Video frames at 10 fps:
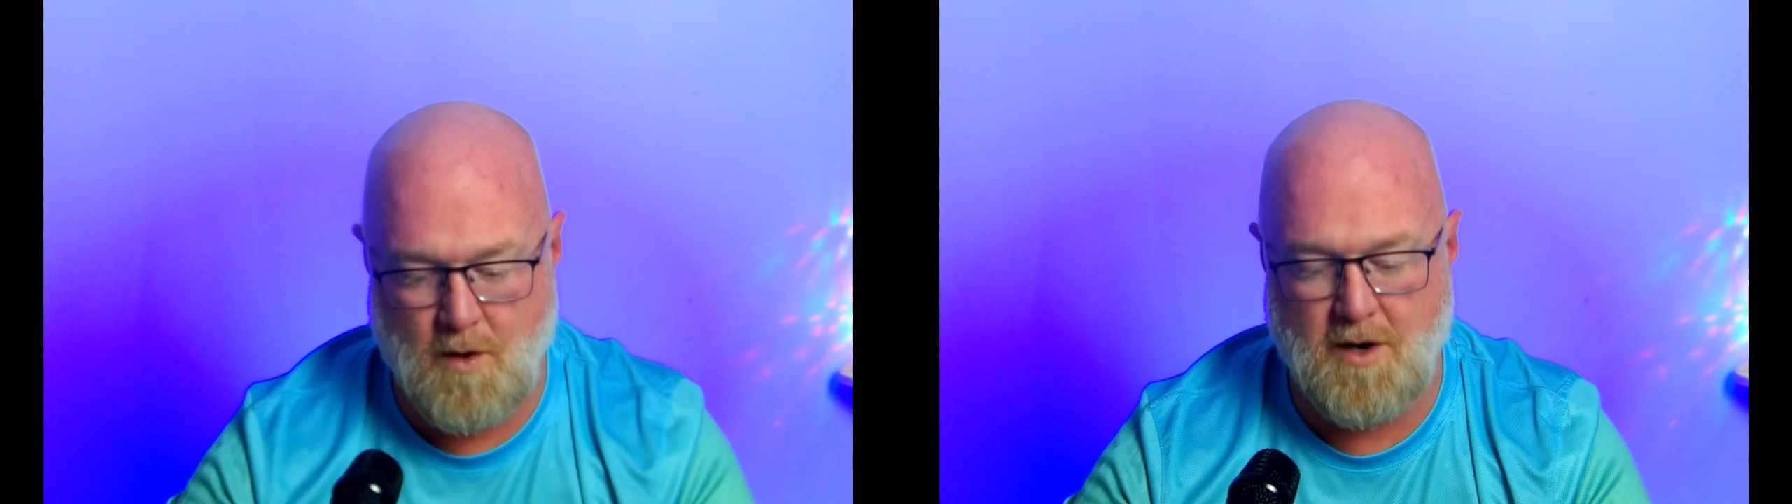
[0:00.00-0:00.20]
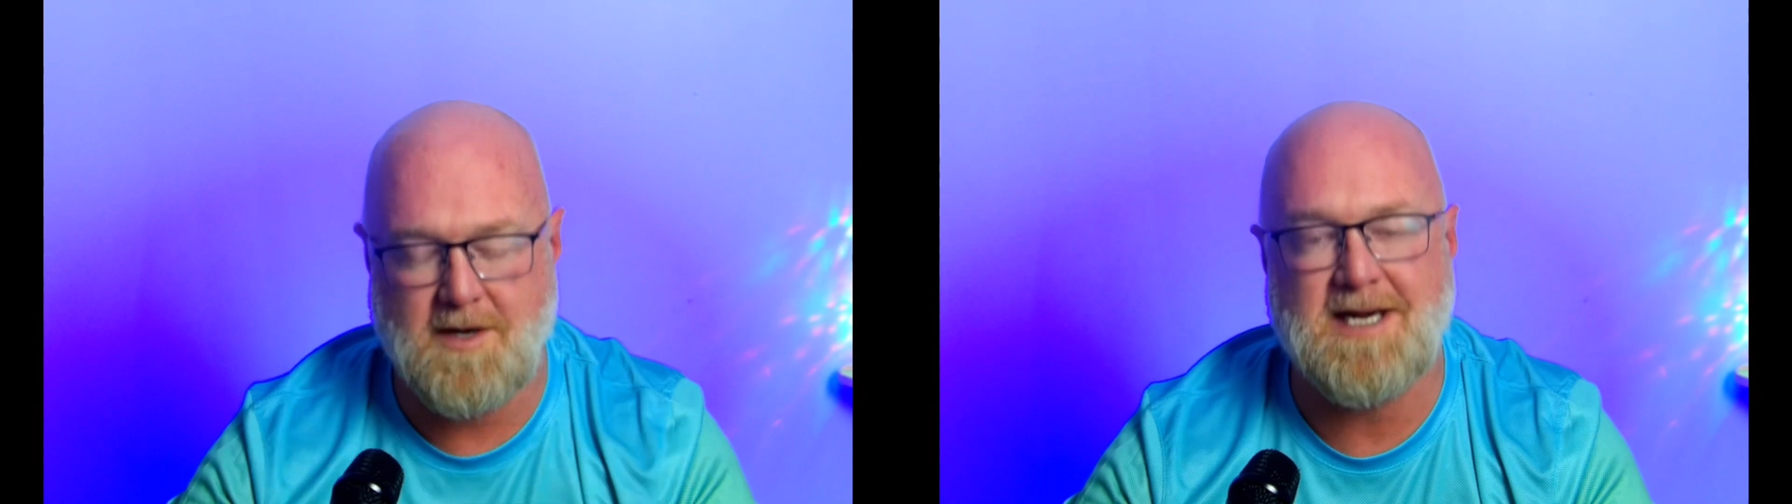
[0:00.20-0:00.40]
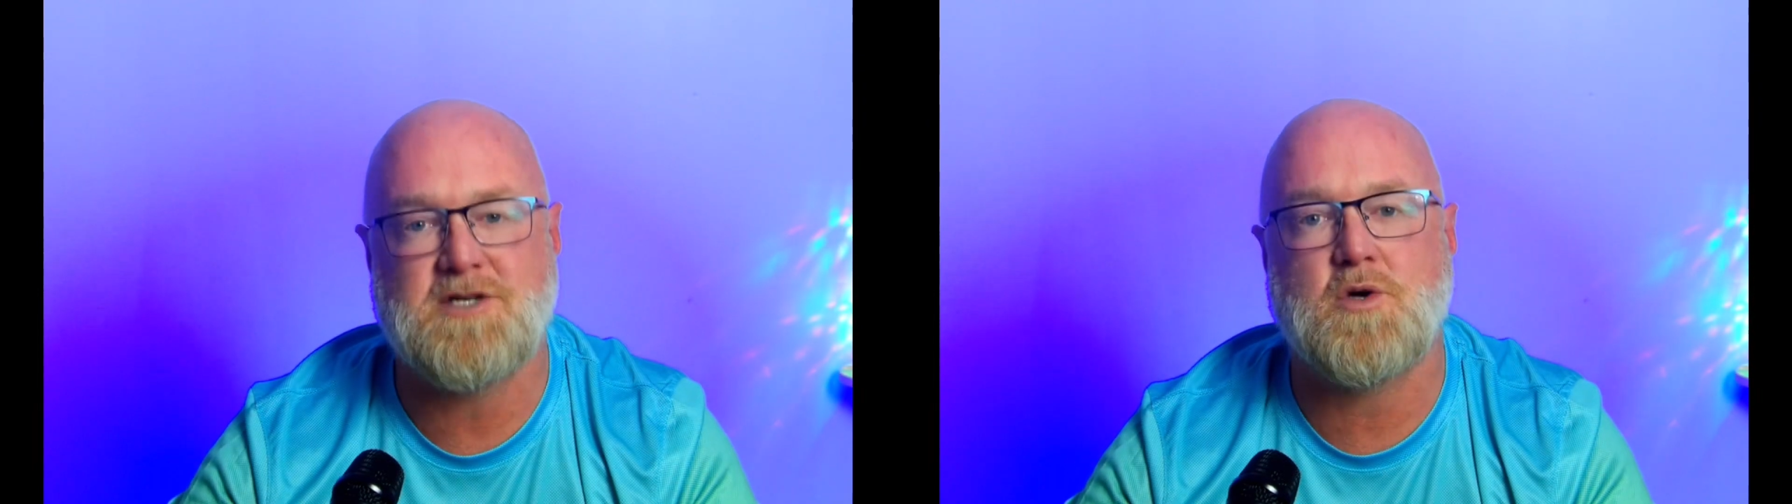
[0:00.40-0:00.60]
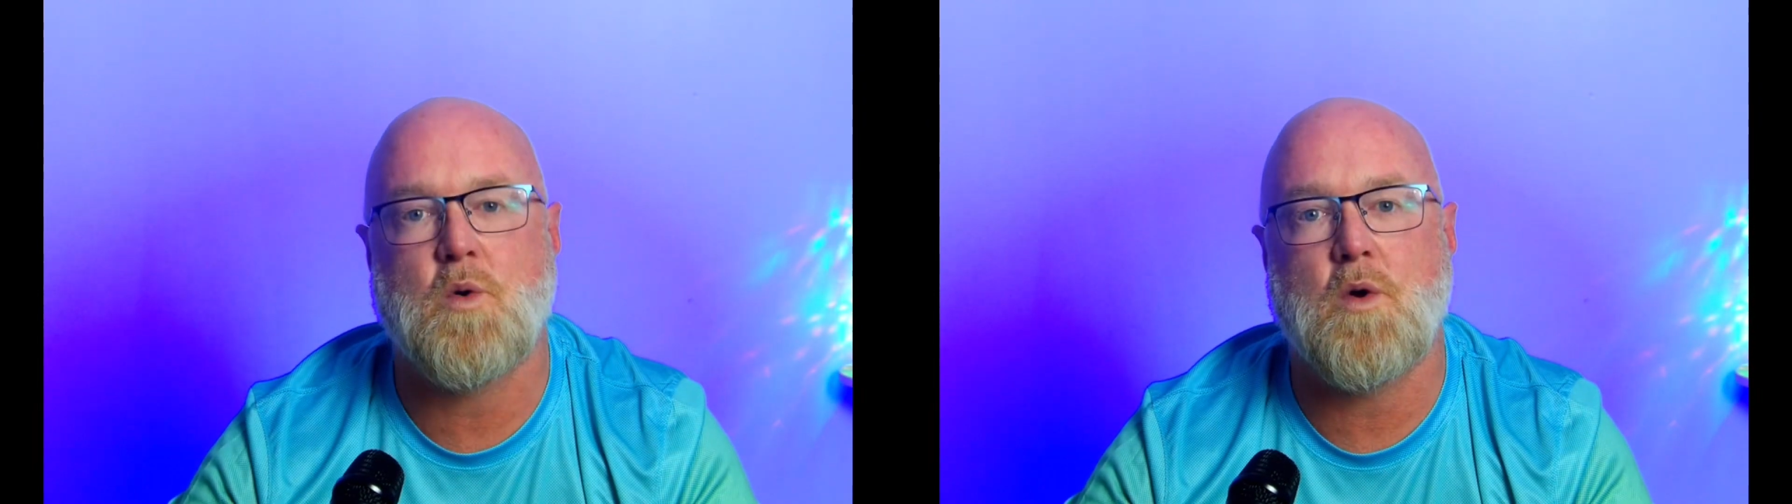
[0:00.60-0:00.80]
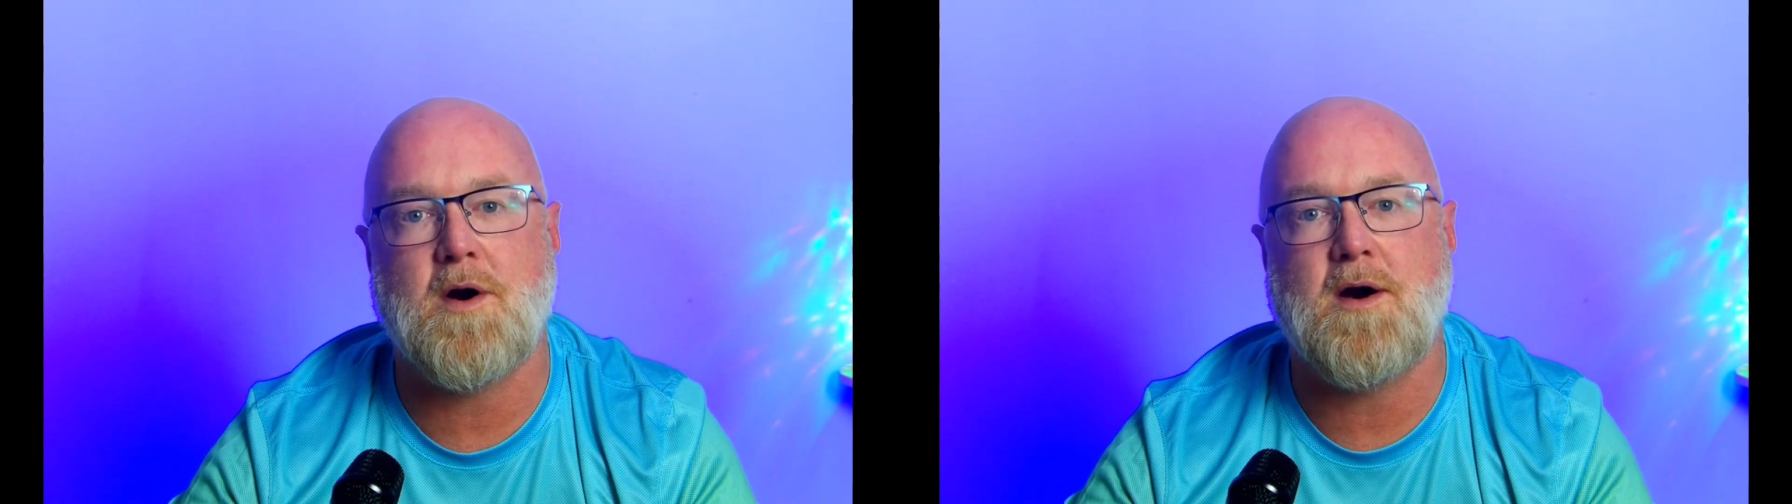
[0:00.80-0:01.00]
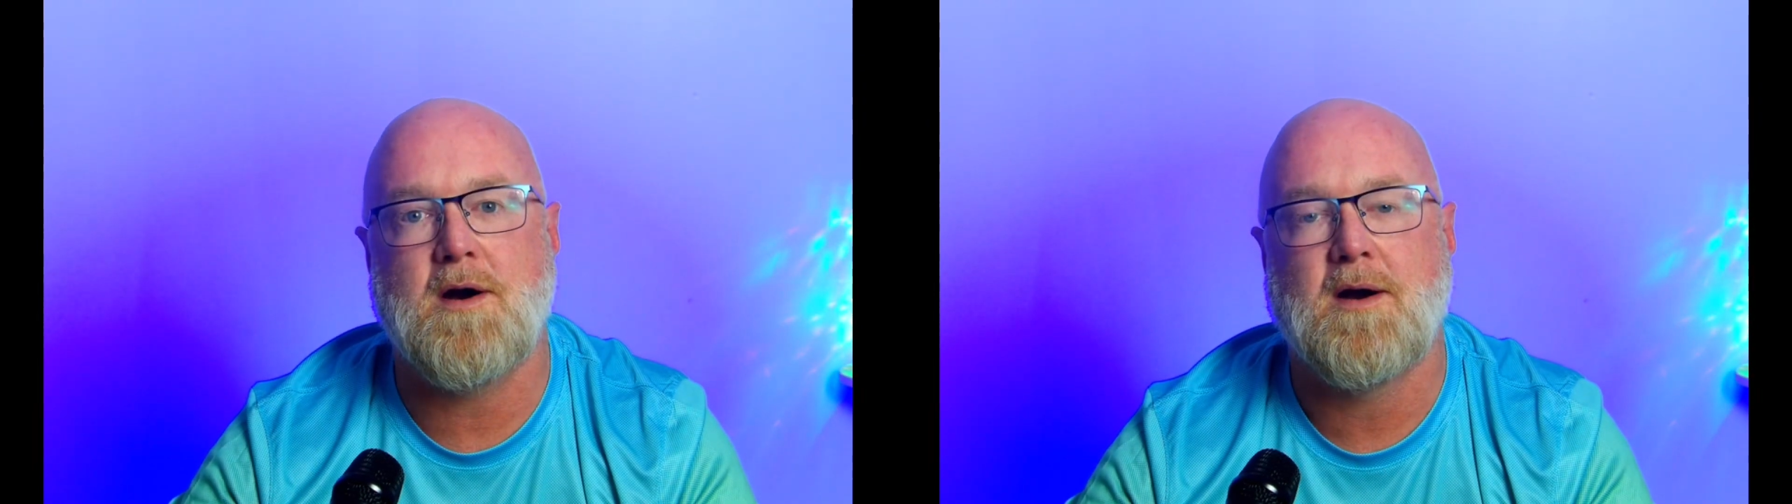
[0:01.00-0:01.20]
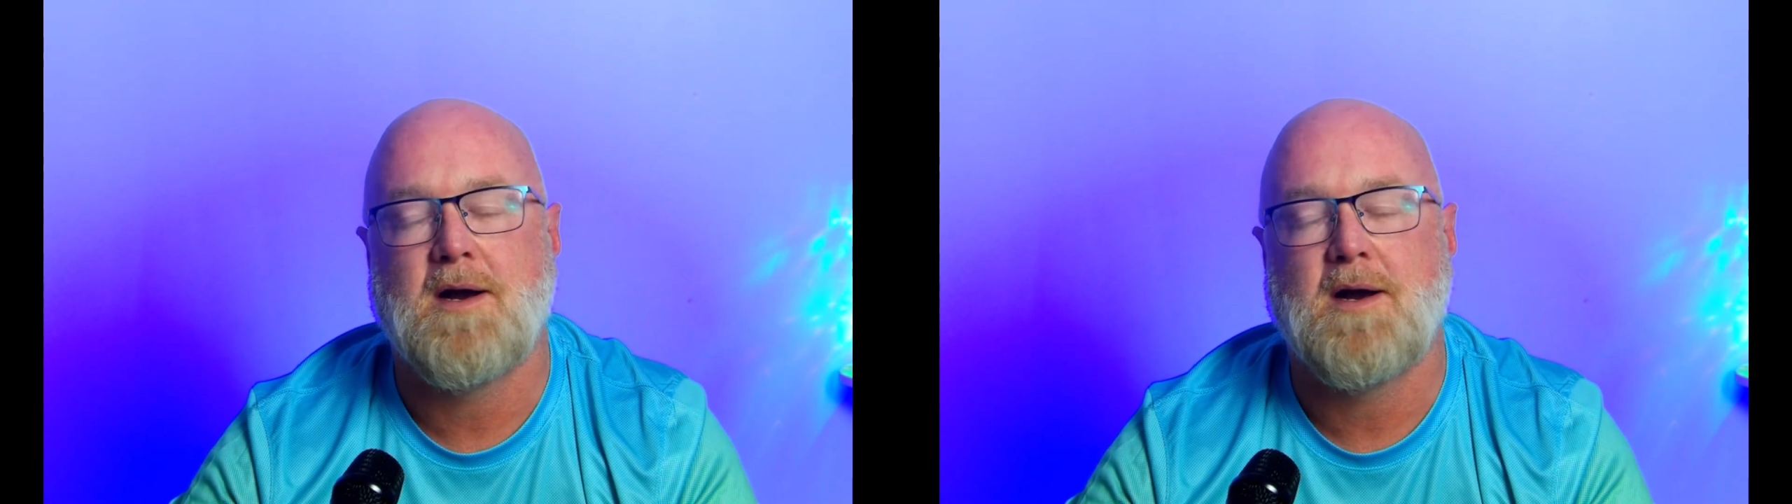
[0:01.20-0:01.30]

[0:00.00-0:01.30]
one on each corner.